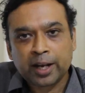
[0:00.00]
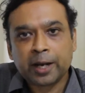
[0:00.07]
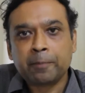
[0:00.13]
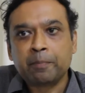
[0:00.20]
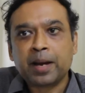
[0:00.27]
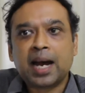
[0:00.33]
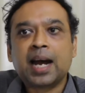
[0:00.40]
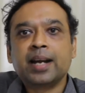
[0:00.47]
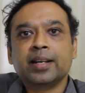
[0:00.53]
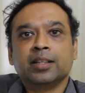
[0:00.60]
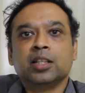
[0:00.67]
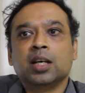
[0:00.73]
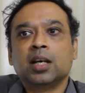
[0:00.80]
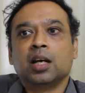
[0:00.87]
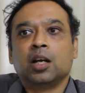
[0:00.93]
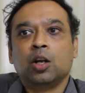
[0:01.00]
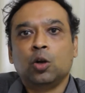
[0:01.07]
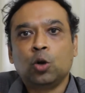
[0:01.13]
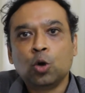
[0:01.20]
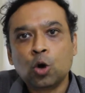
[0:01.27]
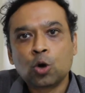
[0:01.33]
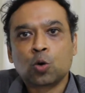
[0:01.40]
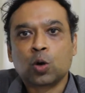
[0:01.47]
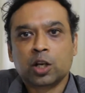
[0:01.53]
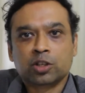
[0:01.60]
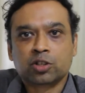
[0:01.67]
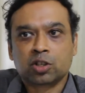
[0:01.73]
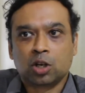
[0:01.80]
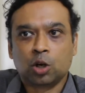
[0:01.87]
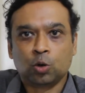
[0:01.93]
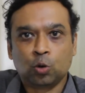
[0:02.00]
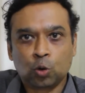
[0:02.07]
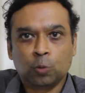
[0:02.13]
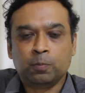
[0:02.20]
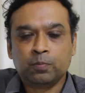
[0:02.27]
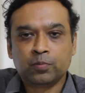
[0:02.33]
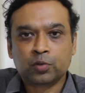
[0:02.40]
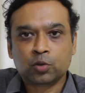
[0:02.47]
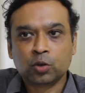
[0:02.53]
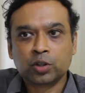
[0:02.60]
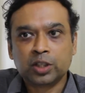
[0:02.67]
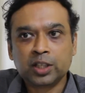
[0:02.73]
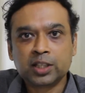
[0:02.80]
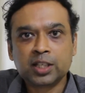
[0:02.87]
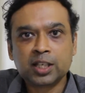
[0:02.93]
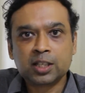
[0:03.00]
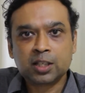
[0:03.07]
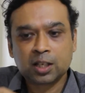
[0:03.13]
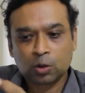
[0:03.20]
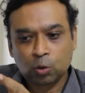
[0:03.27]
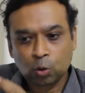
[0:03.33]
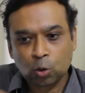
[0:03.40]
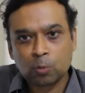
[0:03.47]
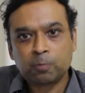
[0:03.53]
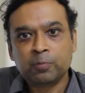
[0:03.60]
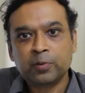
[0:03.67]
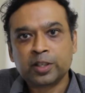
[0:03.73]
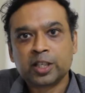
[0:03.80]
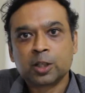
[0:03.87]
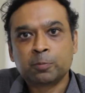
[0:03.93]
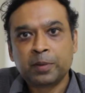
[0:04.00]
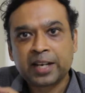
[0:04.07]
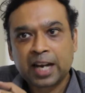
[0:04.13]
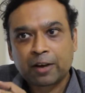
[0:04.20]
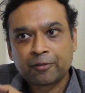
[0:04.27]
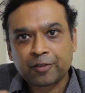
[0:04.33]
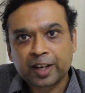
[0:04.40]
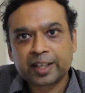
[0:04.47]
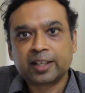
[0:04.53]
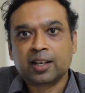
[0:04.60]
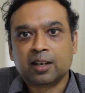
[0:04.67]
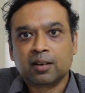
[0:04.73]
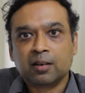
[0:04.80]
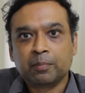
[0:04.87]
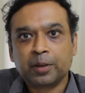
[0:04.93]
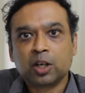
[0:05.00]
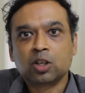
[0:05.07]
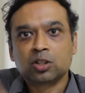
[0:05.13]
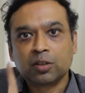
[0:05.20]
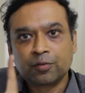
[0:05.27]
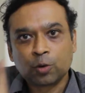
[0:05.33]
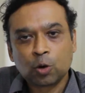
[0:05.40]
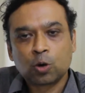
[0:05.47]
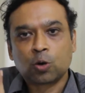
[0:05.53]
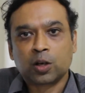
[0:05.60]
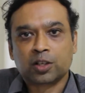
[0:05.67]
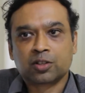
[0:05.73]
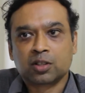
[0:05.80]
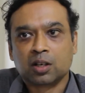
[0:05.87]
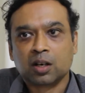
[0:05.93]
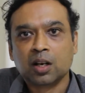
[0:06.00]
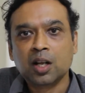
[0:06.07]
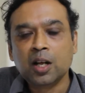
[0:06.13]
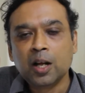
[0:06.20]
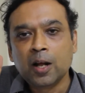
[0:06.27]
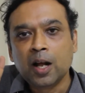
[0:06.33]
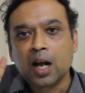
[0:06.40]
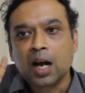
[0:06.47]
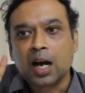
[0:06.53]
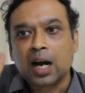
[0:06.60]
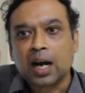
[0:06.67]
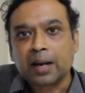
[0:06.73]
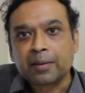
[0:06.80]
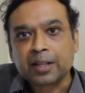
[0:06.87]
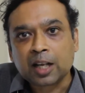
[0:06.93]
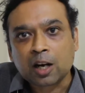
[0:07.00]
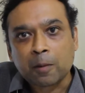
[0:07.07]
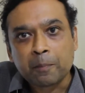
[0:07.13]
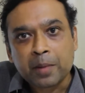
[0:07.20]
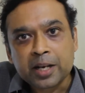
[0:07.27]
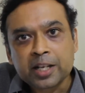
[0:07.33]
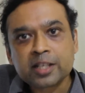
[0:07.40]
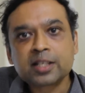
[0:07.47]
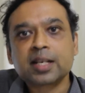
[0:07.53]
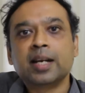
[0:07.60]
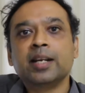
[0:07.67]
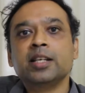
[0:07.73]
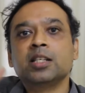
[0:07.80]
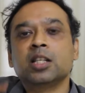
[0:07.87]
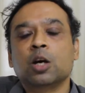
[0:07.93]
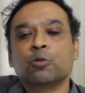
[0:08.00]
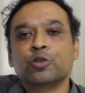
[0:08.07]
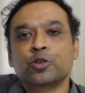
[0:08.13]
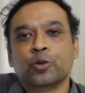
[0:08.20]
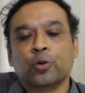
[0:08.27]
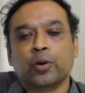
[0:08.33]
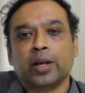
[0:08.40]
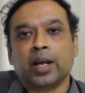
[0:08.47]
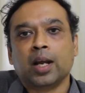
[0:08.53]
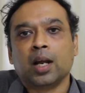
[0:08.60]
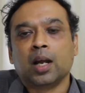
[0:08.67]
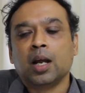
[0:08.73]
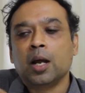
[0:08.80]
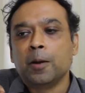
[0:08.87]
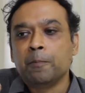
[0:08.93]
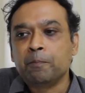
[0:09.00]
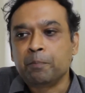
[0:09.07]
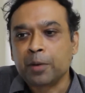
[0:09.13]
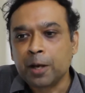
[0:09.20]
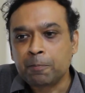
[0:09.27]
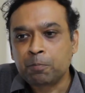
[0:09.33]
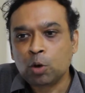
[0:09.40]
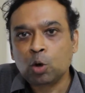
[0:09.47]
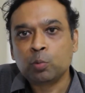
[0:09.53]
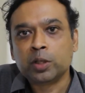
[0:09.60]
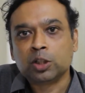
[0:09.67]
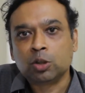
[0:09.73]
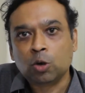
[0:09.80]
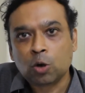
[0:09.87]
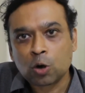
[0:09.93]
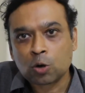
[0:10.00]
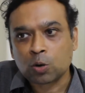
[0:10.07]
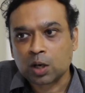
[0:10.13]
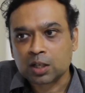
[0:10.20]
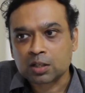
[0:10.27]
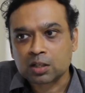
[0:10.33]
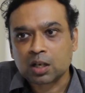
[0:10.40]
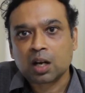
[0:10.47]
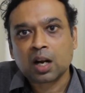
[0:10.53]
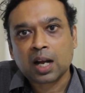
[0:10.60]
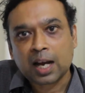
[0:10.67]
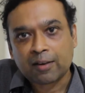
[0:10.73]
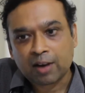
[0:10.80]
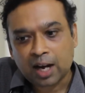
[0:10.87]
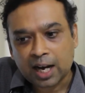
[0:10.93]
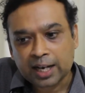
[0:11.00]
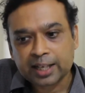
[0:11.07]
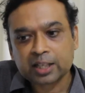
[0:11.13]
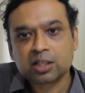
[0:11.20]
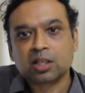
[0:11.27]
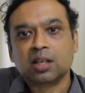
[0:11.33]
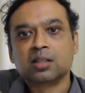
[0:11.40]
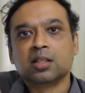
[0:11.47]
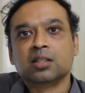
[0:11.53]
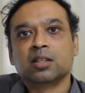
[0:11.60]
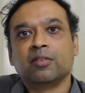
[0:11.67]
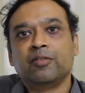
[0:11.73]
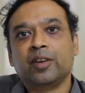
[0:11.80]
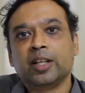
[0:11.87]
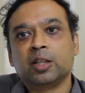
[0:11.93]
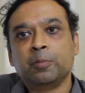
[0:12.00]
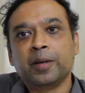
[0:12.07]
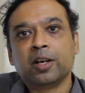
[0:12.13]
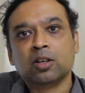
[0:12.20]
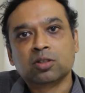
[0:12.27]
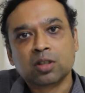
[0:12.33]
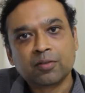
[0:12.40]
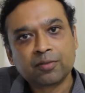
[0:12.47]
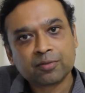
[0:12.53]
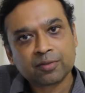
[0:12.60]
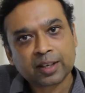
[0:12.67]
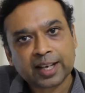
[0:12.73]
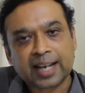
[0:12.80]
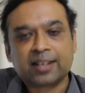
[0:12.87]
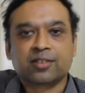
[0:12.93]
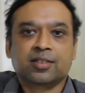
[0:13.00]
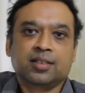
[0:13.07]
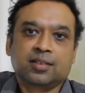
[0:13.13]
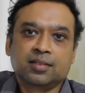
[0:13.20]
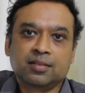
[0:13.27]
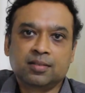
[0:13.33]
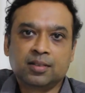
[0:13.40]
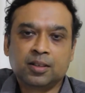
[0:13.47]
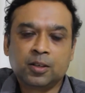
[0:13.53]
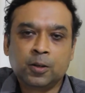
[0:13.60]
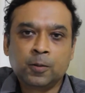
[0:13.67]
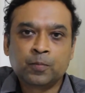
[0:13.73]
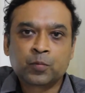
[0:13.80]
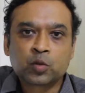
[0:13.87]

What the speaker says: it's very bad in the low cholesterol group. So this is the group which has been affected because of low cholesterol. And there are many studies now showing people with low cholesterol have a higher chances of death because of cancer.